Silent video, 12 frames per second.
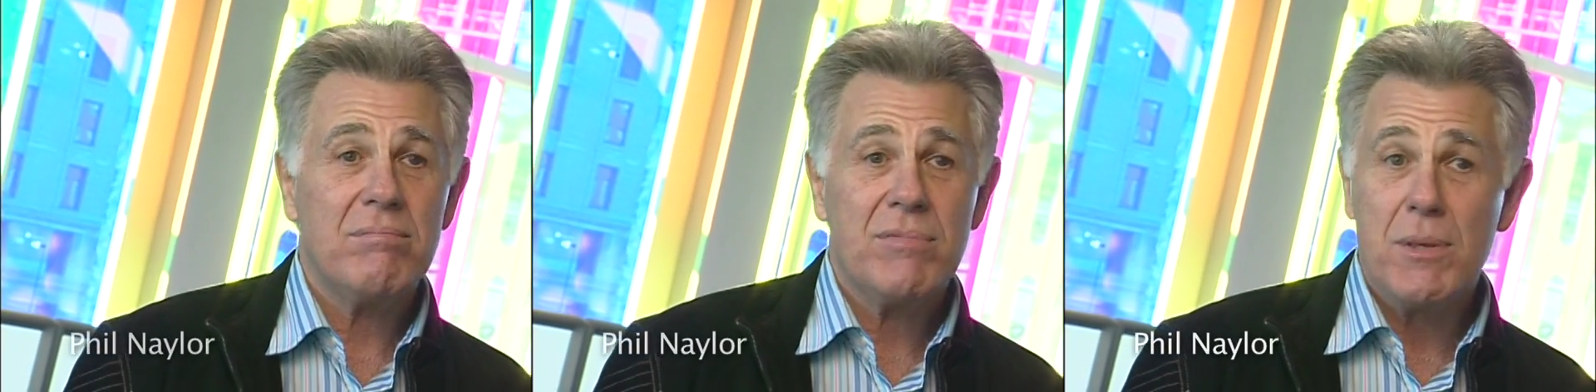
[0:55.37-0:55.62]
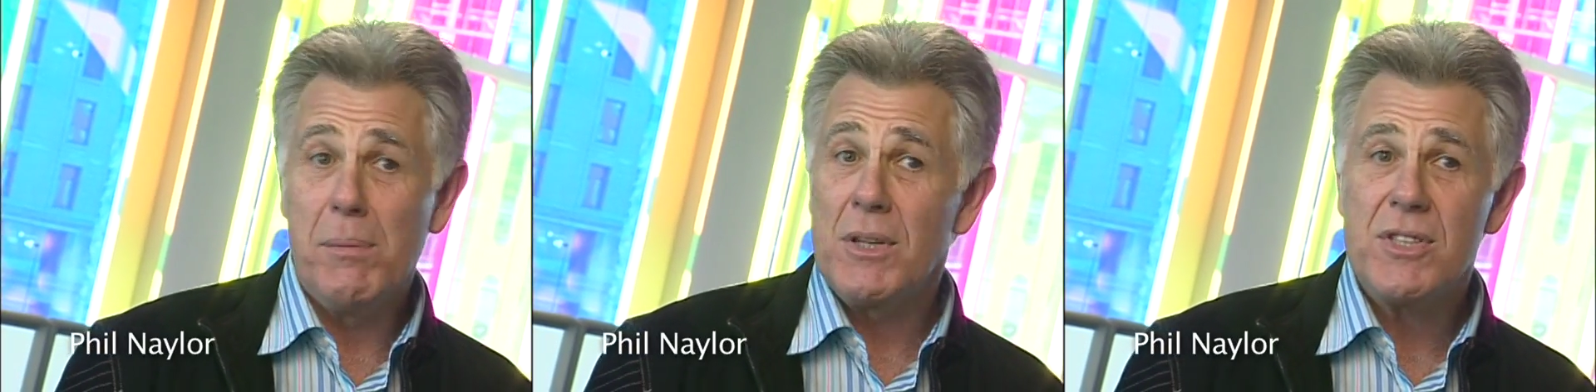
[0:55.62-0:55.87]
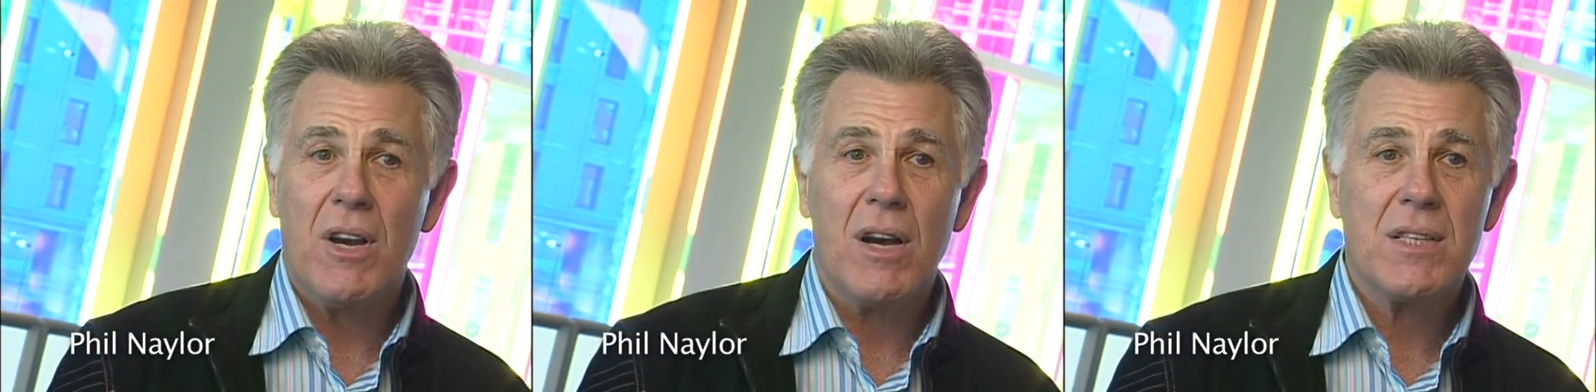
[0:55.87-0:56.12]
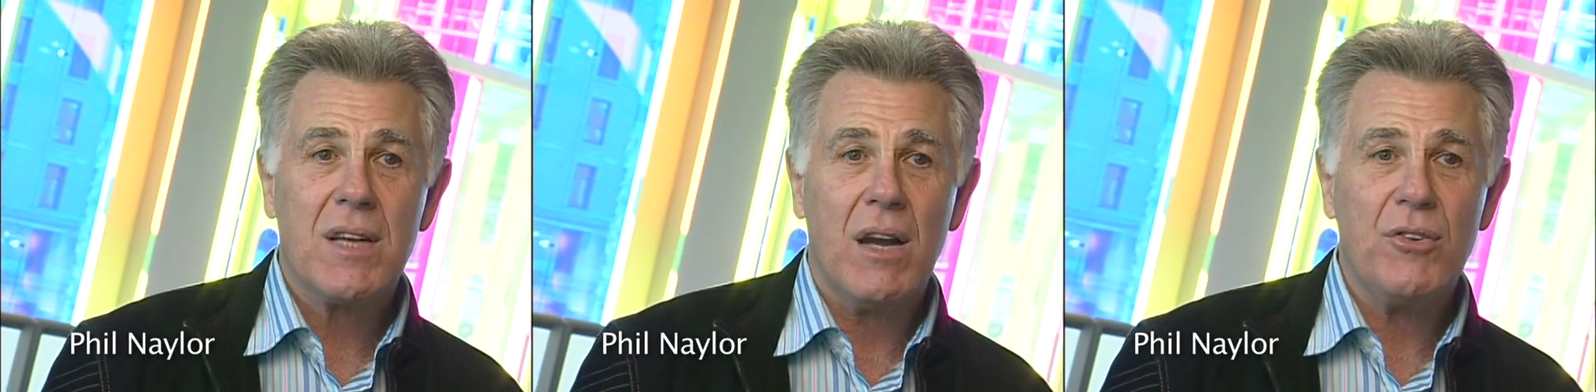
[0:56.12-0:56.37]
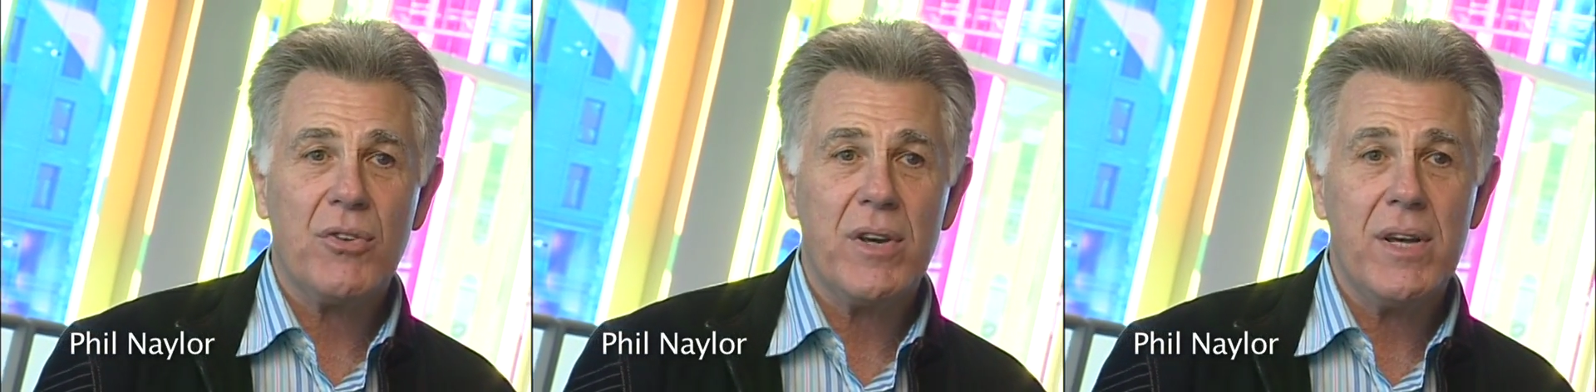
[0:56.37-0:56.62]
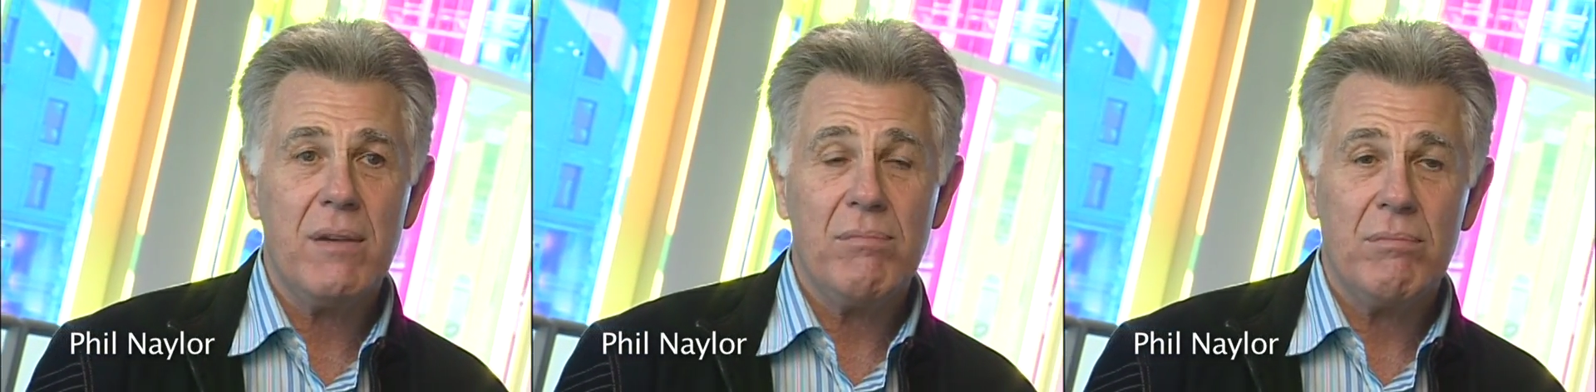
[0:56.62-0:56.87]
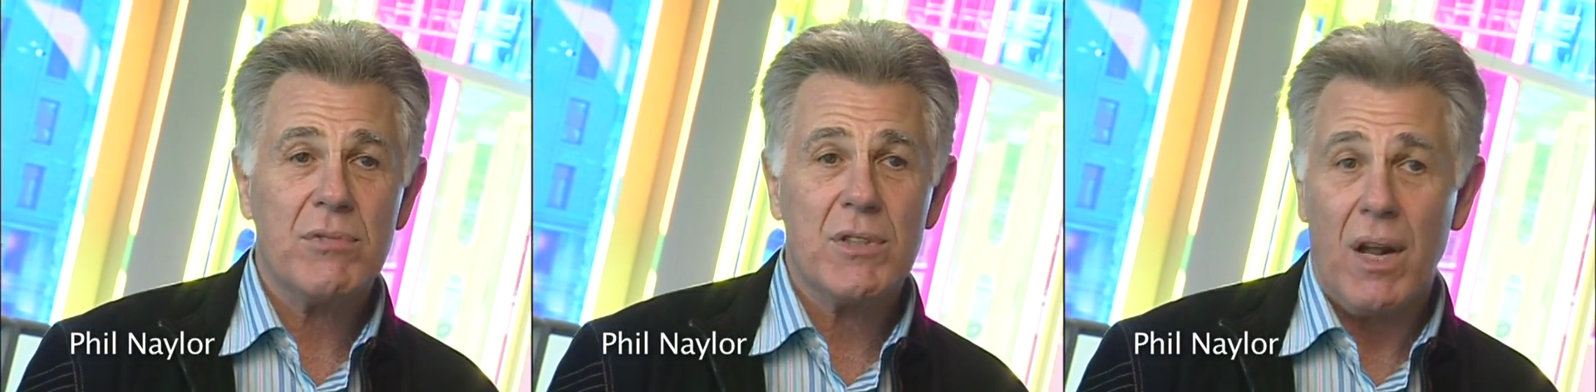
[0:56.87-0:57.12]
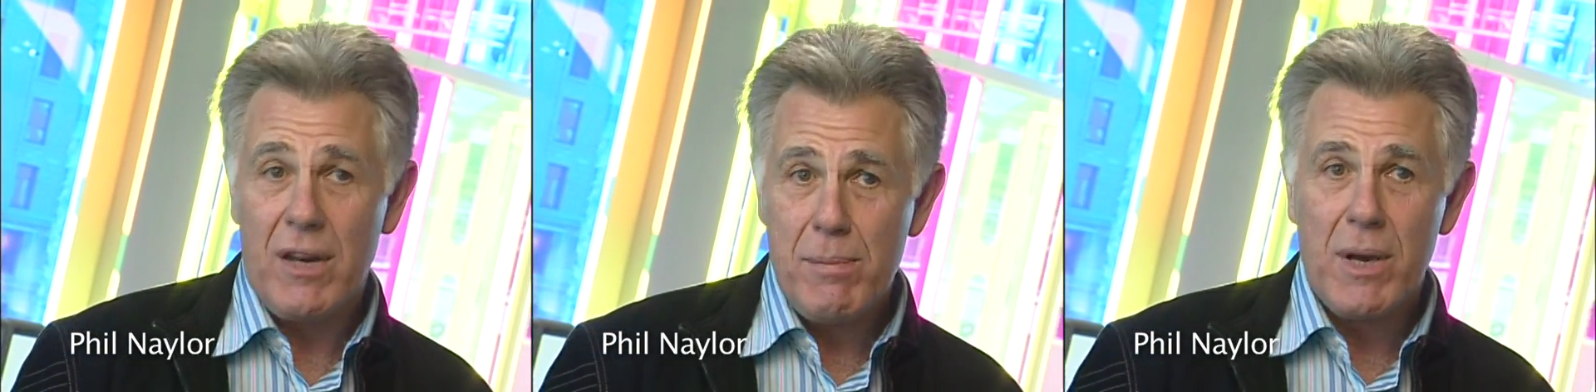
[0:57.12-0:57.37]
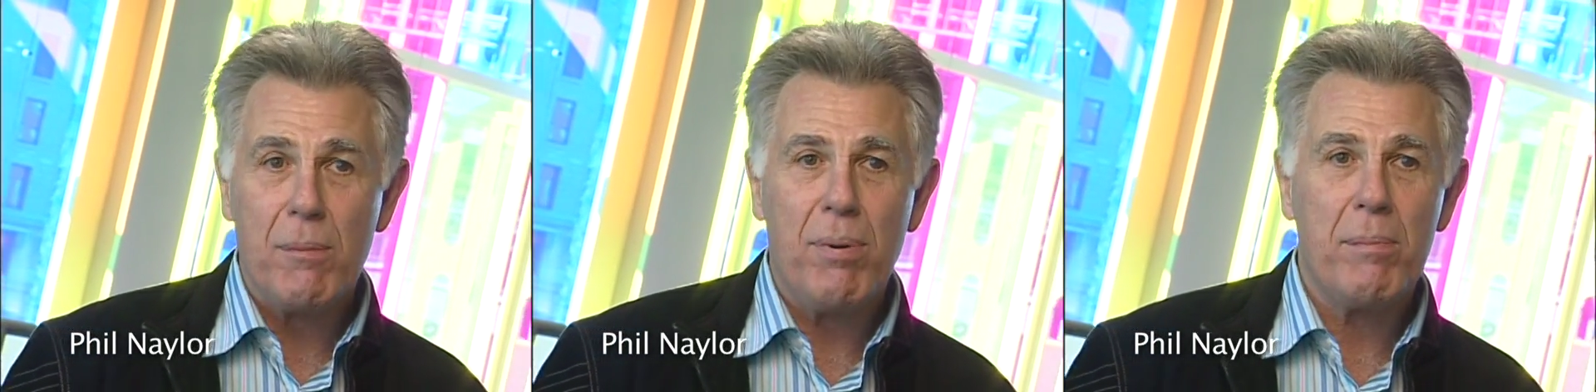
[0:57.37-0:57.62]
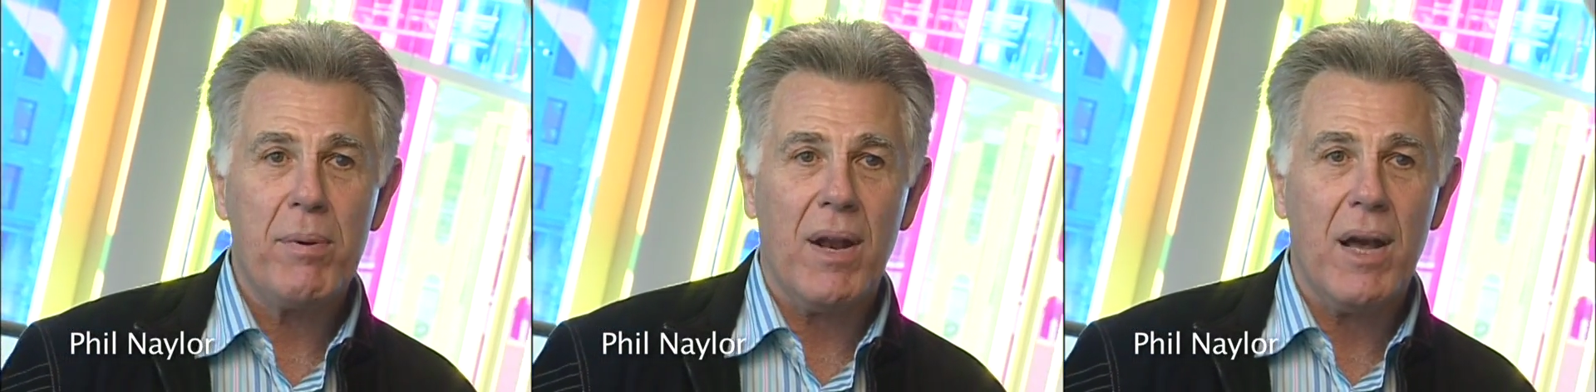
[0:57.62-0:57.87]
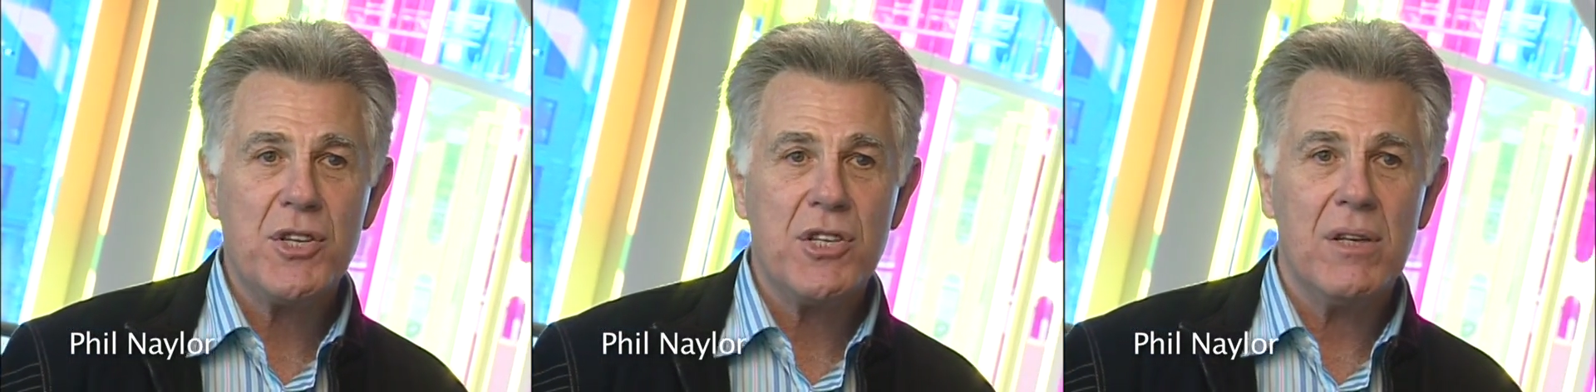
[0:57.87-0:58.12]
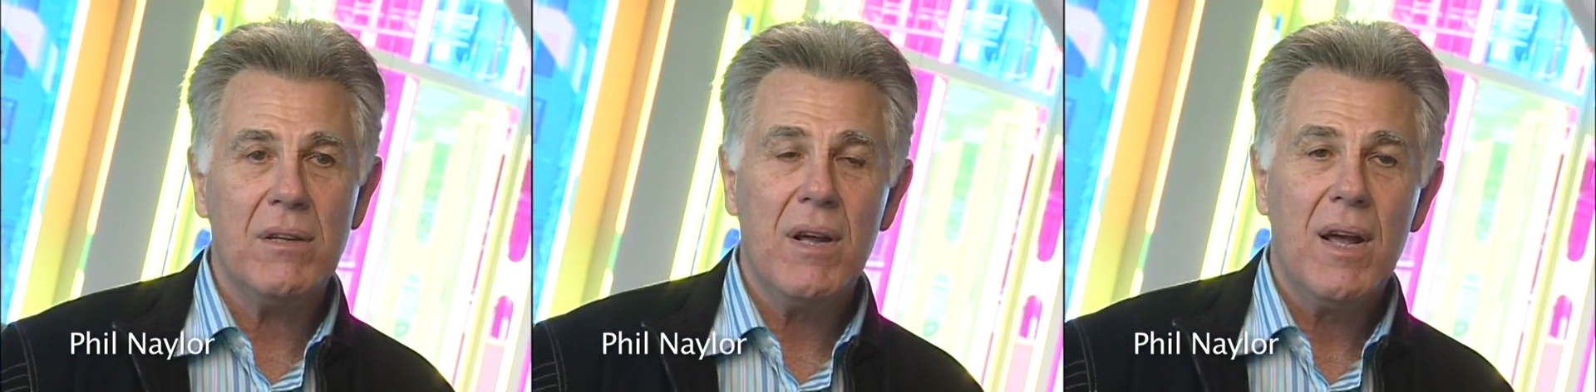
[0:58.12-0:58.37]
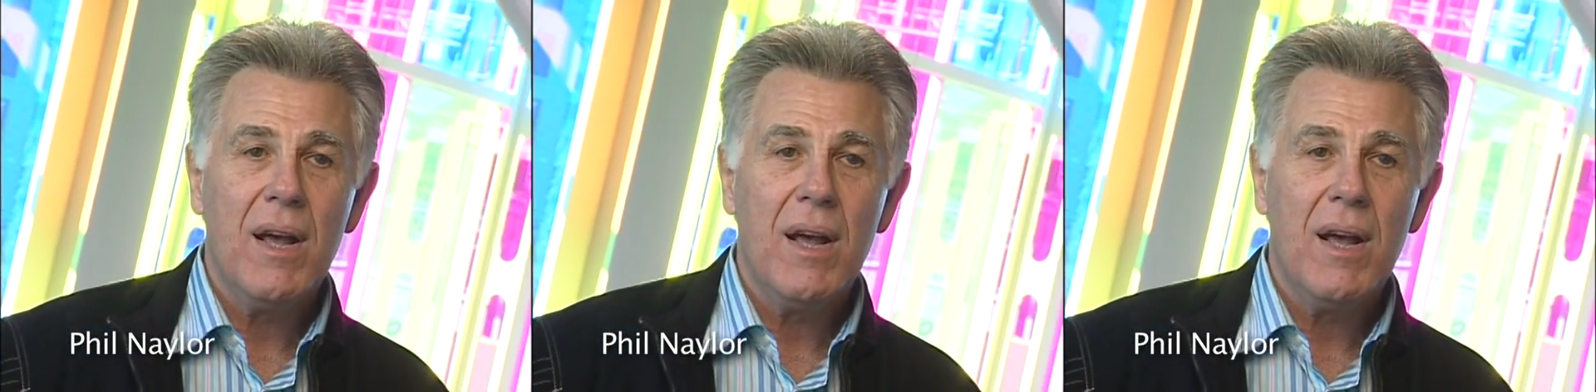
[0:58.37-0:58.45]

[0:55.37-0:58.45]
Similar sized country, slightly bigger population,